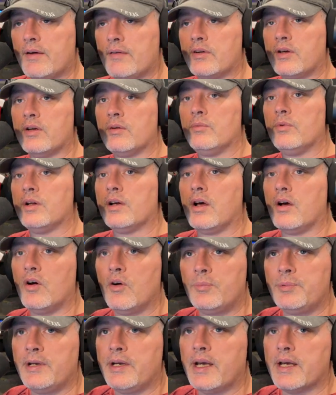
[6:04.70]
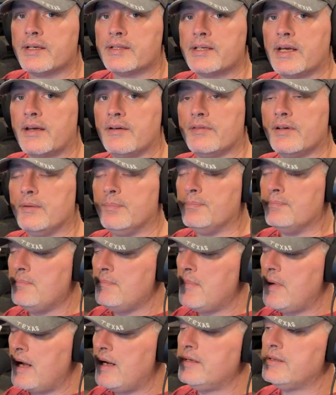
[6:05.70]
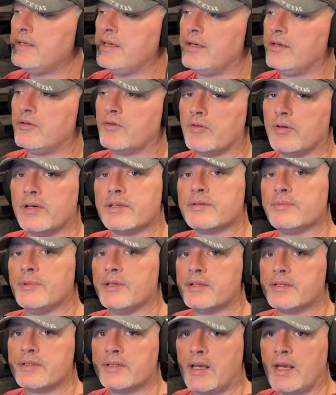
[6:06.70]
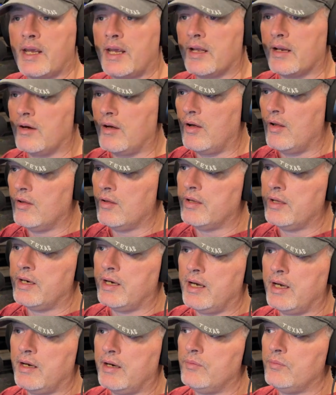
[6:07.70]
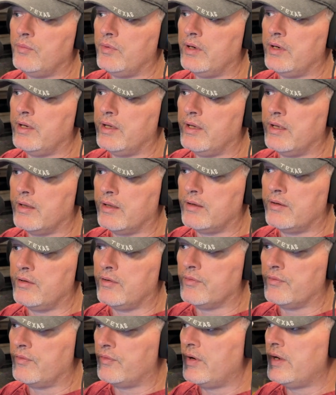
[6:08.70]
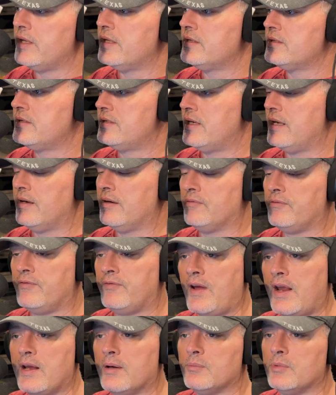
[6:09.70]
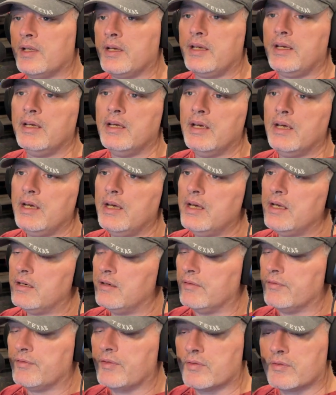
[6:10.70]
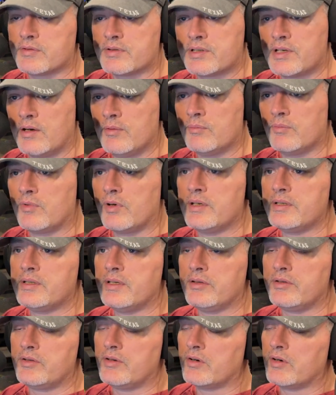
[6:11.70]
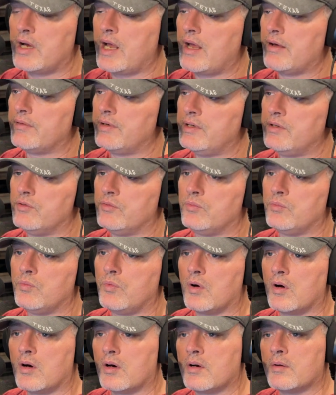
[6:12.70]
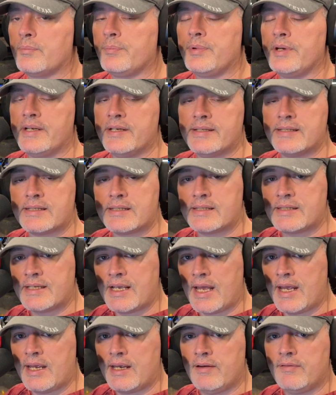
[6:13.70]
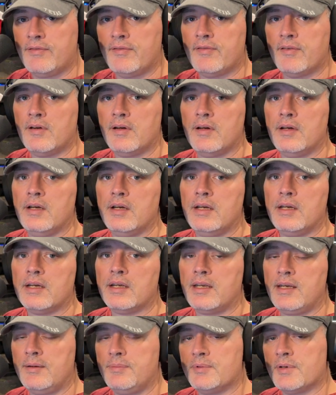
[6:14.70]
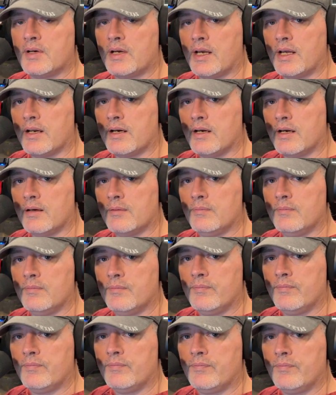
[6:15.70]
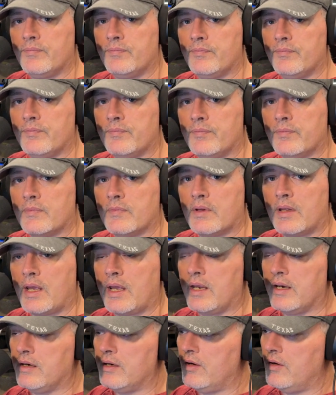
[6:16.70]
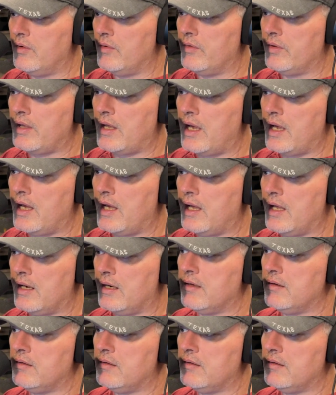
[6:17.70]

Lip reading: good one. I hope you guys have an amazing Christmas and holiday with your friends and family. And for some reason you're having to work, be safe, keep your head up, and know that